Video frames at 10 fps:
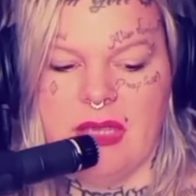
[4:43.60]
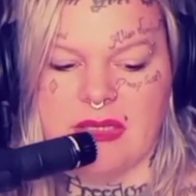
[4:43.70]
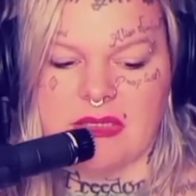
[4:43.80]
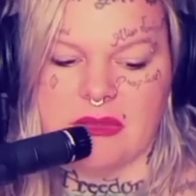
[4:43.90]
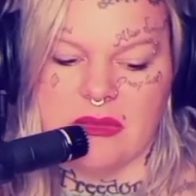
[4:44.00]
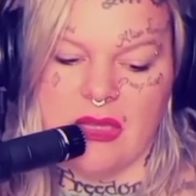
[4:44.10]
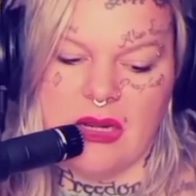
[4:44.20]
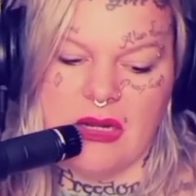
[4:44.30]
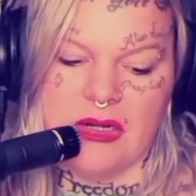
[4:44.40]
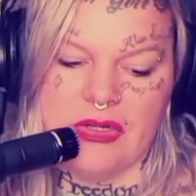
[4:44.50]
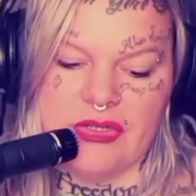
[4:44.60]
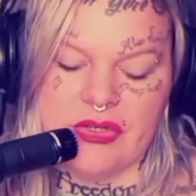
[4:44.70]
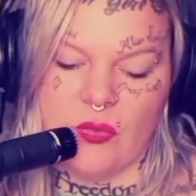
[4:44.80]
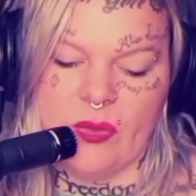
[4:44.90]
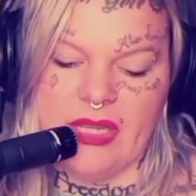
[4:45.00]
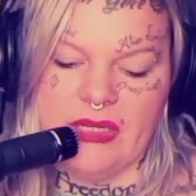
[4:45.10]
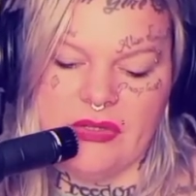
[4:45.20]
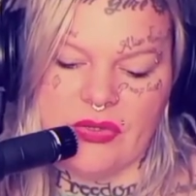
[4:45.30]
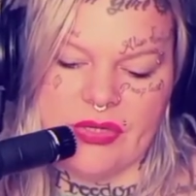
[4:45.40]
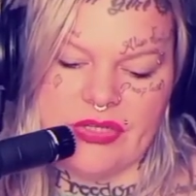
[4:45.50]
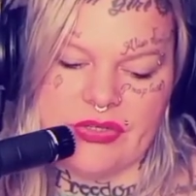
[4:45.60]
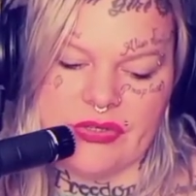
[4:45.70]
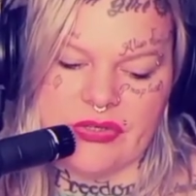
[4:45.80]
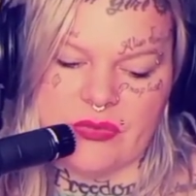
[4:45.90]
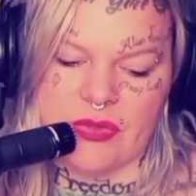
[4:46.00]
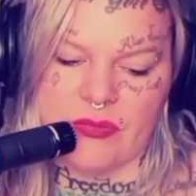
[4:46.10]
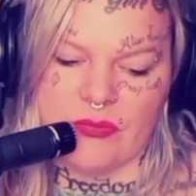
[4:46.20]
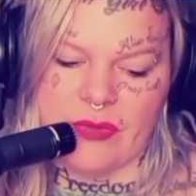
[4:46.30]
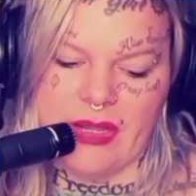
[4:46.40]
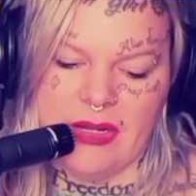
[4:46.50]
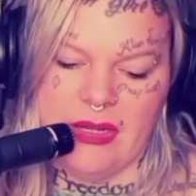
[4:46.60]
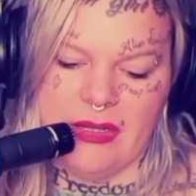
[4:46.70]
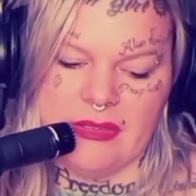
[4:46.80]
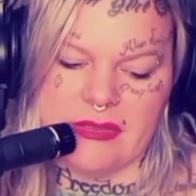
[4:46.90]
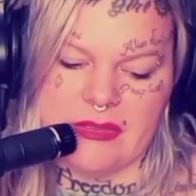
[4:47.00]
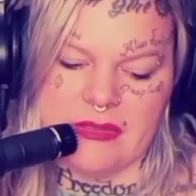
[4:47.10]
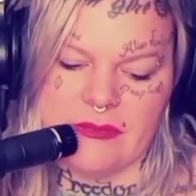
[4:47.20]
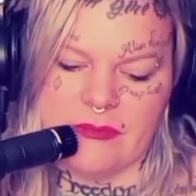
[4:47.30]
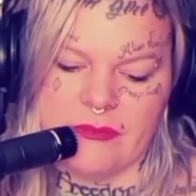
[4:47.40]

as large winged creatures with red eyes.